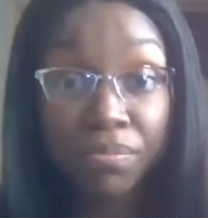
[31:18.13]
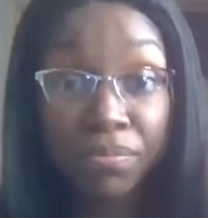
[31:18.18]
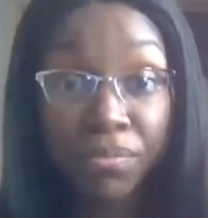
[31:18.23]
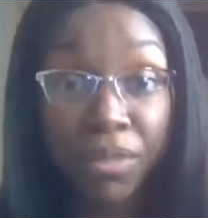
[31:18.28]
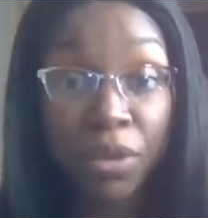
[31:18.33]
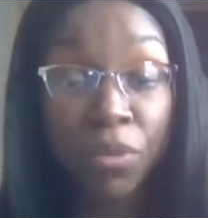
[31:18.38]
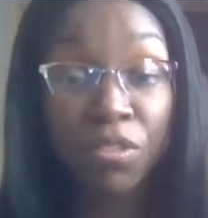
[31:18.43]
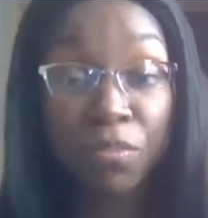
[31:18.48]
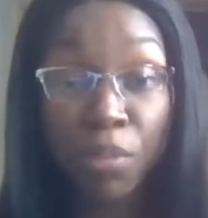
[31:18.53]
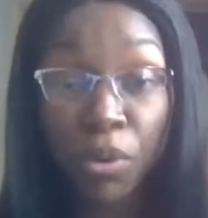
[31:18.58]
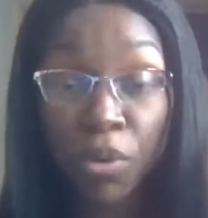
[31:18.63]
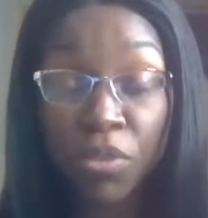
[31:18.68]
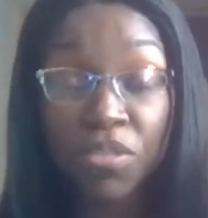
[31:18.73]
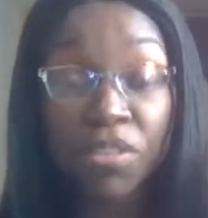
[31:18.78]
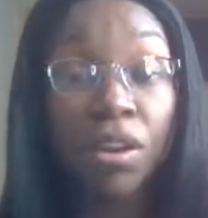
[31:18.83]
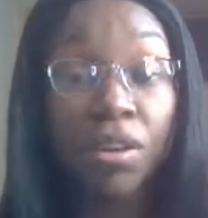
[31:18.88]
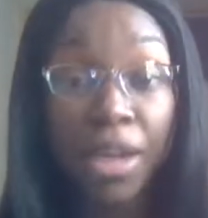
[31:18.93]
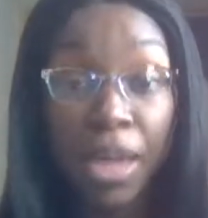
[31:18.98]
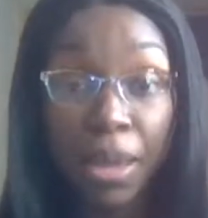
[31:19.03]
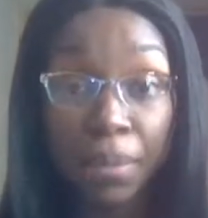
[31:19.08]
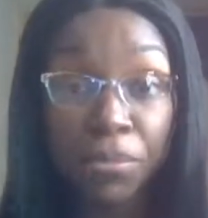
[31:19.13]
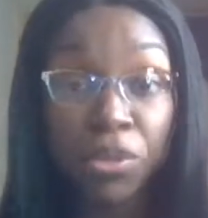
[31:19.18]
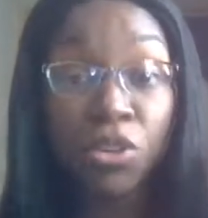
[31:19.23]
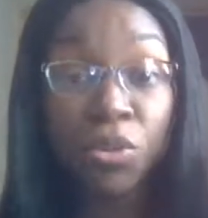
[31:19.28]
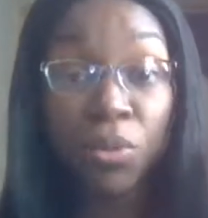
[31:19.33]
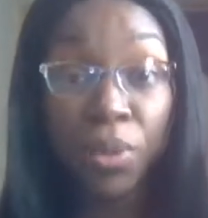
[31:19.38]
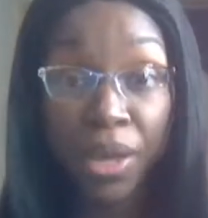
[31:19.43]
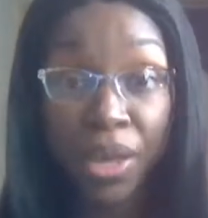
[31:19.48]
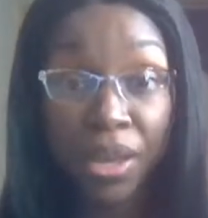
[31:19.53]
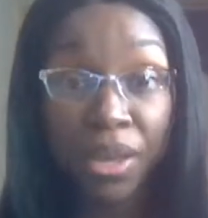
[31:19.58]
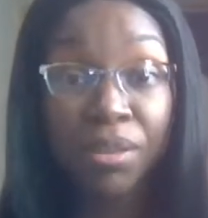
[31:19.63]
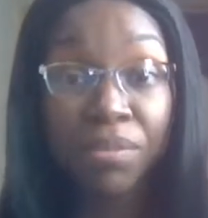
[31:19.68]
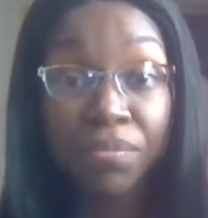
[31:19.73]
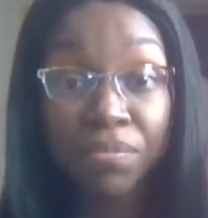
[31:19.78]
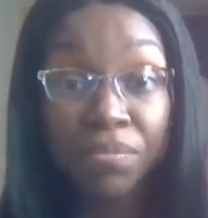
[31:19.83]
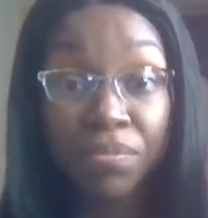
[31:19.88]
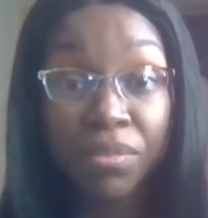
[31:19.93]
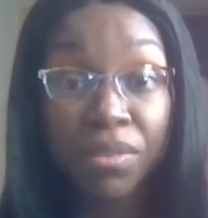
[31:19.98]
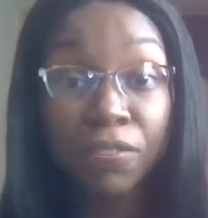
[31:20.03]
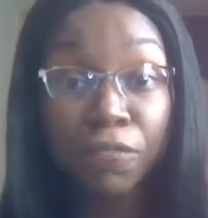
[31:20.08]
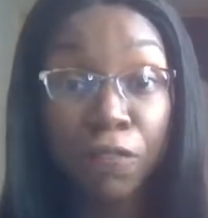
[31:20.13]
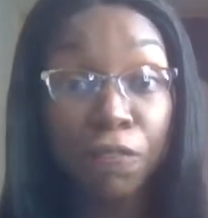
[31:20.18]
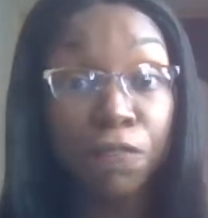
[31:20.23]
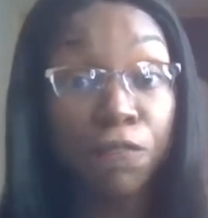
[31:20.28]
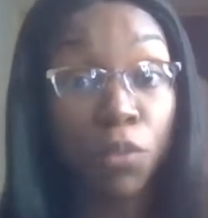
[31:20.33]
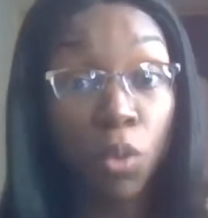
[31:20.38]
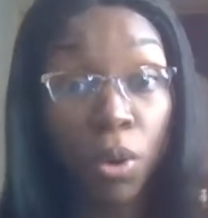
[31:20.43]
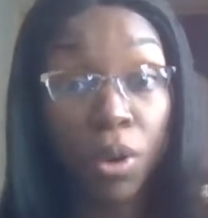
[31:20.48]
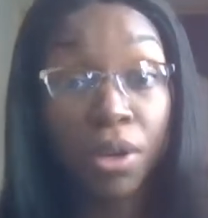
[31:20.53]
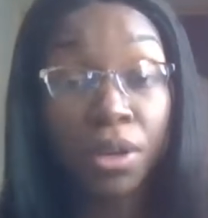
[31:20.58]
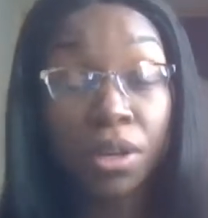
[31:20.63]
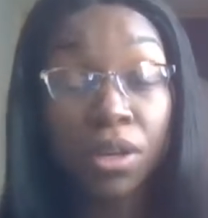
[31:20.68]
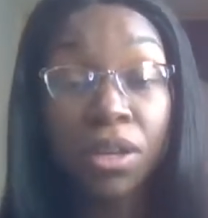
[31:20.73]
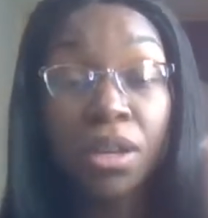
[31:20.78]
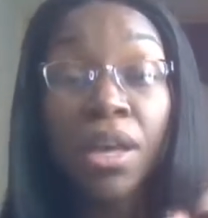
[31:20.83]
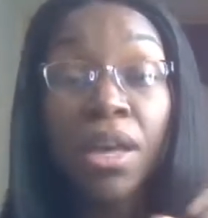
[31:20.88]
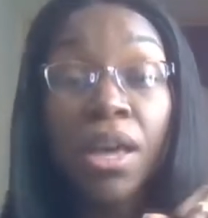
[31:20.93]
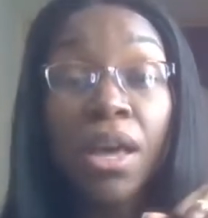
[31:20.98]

It was posted on MQA for Florida.